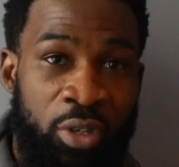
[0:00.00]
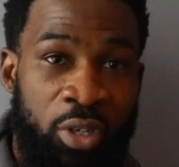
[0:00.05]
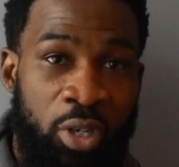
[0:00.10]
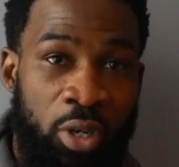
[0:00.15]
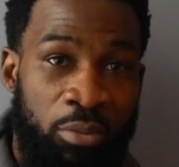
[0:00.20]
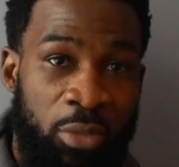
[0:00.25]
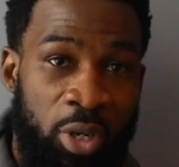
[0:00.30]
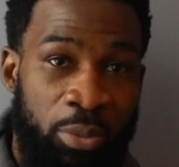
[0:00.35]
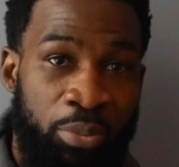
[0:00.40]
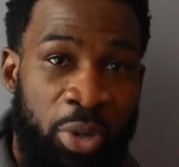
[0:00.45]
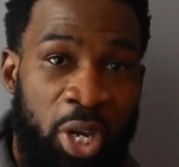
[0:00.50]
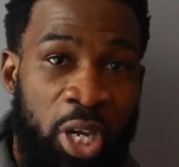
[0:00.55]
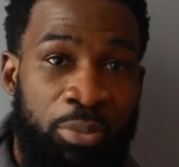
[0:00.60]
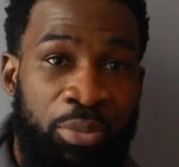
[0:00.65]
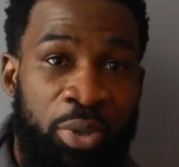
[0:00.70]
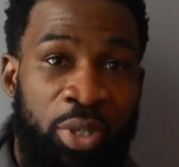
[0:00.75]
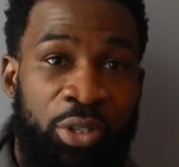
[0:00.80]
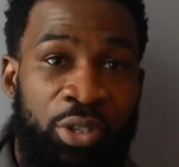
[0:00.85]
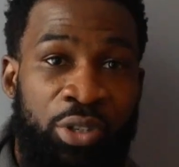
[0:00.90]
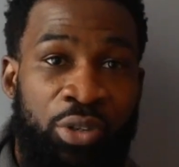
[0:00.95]
get my
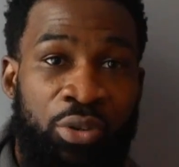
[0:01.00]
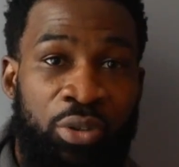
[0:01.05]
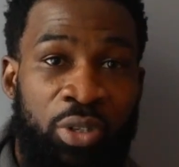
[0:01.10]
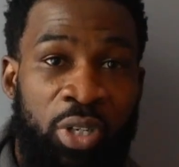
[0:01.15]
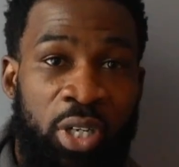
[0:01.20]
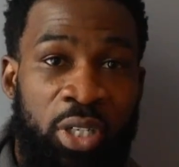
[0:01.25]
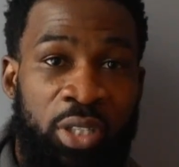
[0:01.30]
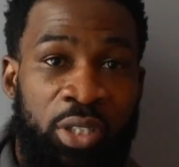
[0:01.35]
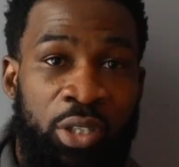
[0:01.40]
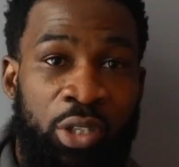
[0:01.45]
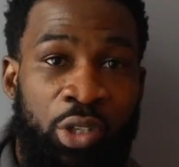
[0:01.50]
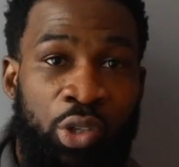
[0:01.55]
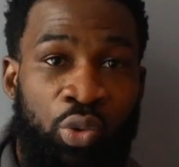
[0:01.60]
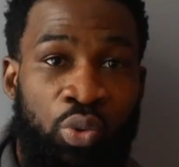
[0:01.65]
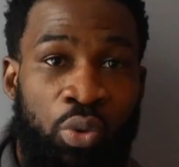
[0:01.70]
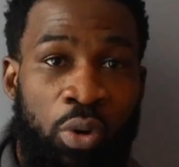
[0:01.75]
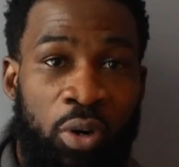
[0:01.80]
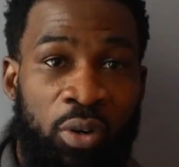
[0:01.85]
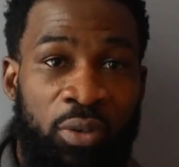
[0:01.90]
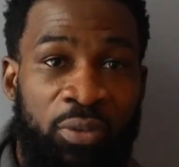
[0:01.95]
paper in
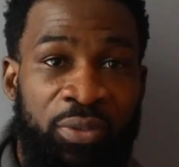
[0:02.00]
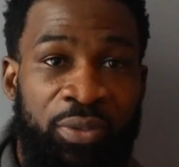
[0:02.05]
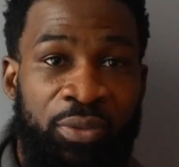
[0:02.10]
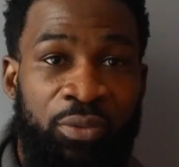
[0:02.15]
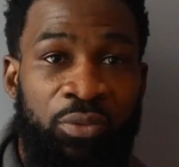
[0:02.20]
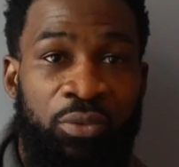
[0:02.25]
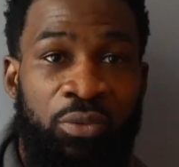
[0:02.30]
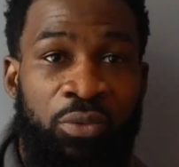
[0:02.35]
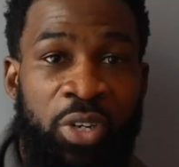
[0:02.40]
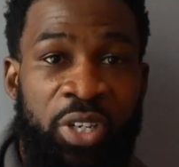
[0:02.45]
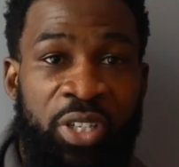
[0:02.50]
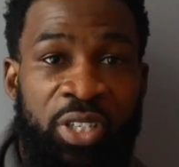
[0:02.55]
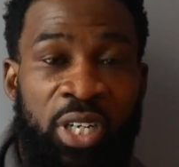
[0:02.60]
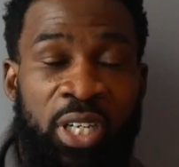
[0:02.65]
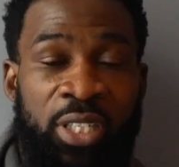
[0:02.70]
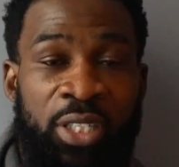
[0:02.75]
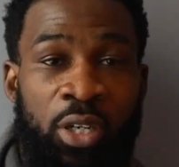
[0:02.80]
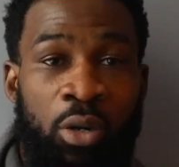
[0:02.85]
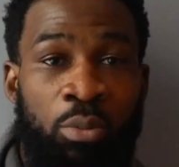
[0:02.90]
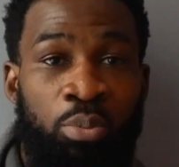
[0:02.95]
2012, which
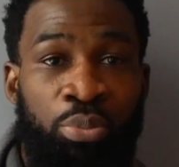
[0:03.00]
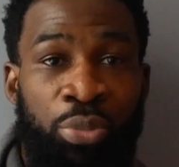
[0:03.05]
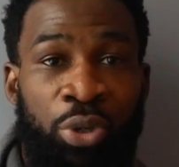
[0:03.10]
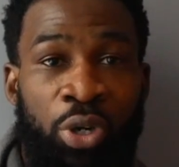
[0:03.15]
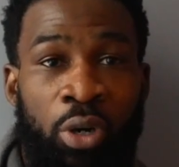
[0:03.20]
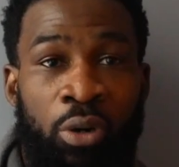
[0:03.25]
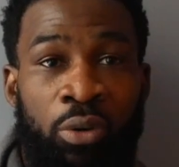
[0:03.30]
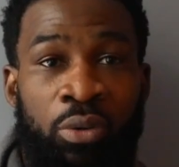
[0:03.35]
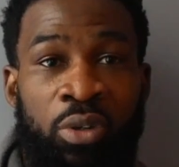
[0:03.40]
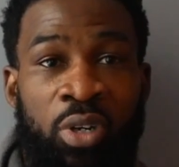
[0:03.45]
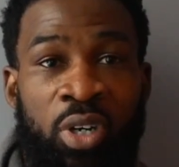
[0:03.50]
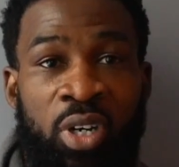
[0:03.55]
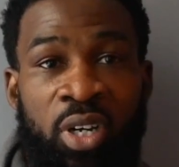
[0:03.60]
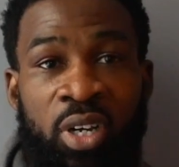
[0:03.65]
I turned pro.